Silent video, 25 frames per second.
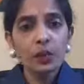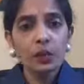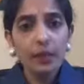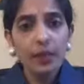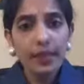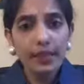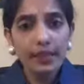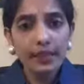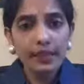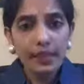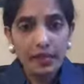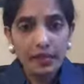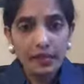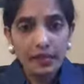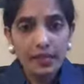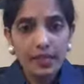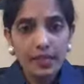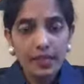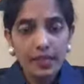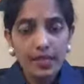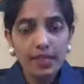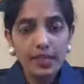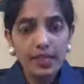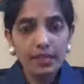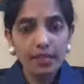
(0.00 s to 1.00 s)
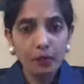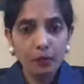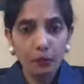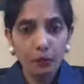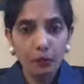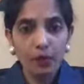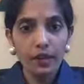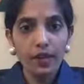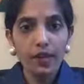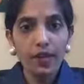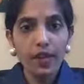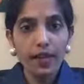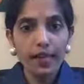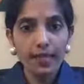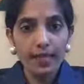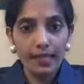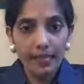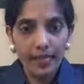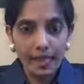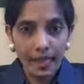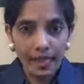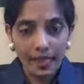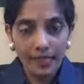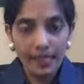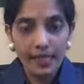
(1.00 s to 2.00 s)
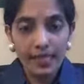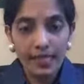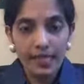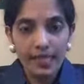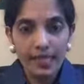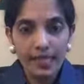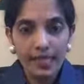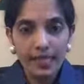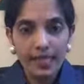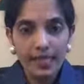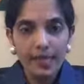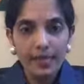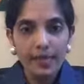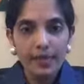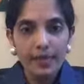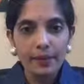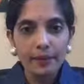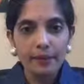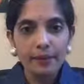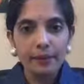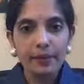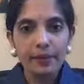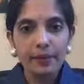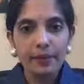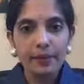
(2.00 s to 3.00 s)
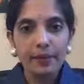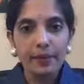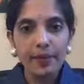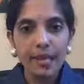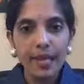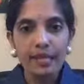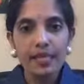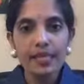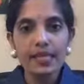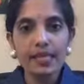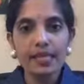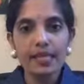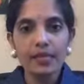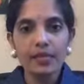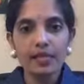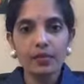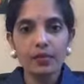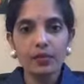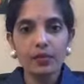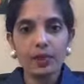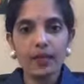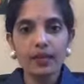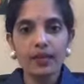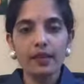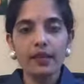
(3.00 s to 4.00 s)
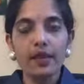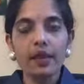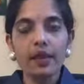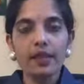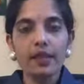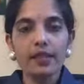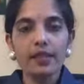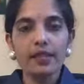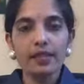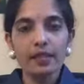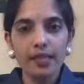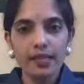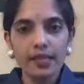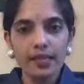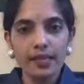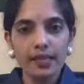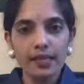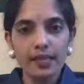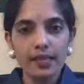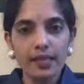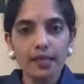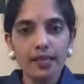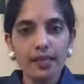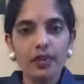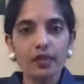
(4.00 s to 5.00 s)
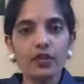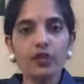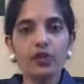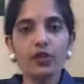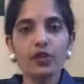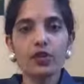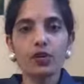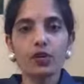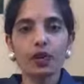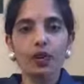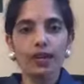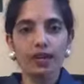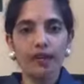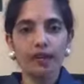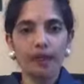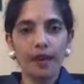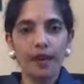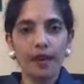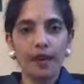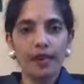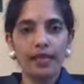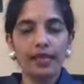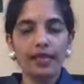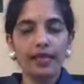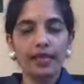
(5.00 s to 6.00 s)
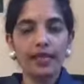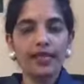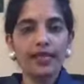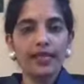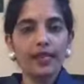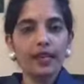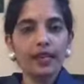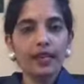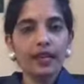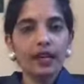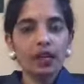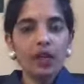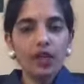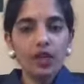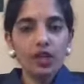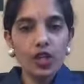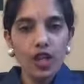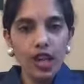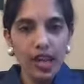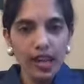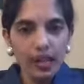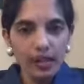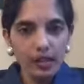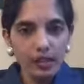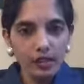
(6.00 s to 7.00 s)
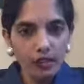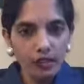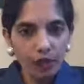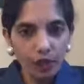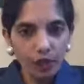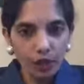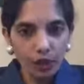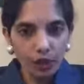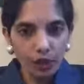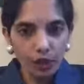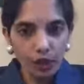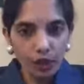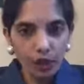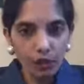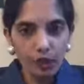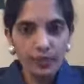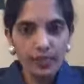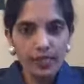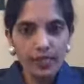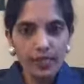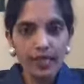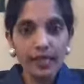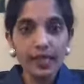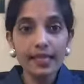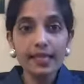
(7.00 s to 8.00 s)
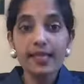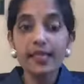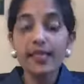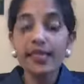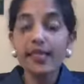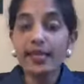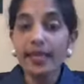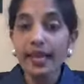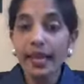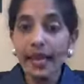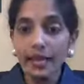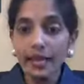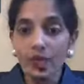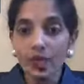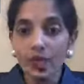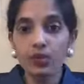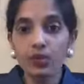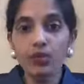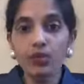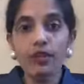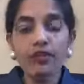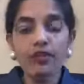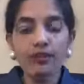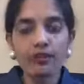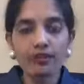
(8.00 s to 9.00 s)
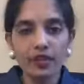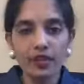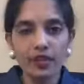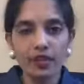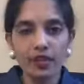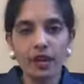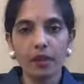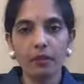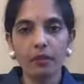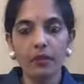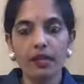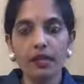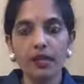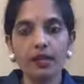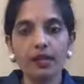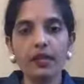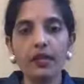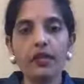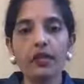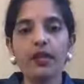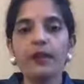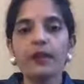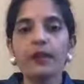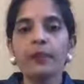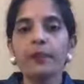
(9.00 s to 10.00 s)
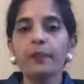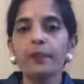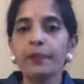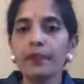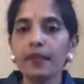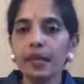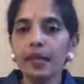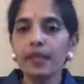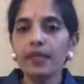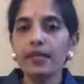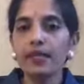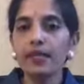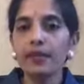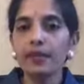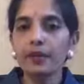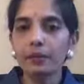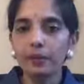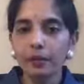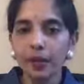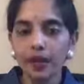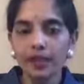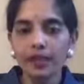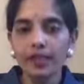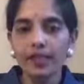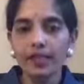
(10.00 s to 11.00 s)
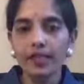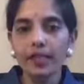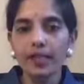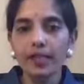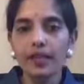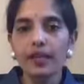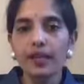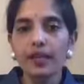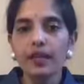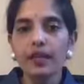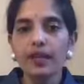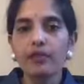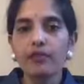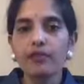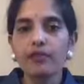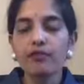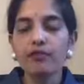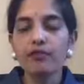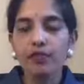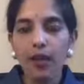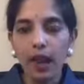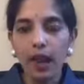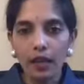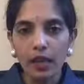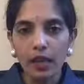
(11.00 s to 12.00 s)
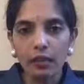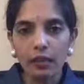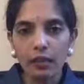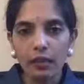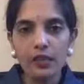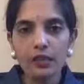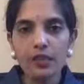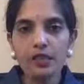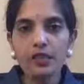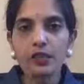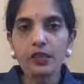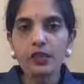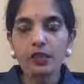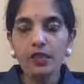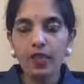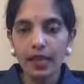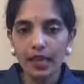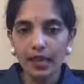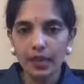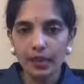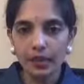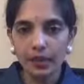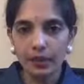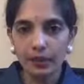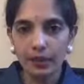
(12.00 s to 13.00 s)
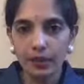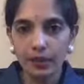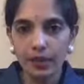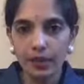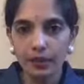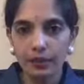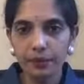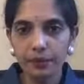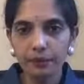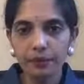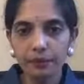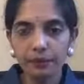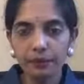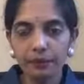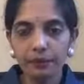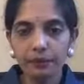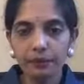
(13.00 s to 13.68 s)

when tamas is more at night, that is when our senses are drawing back. It's like our channels are closing. It's a natural phenomena that our body follows the circadian rhythm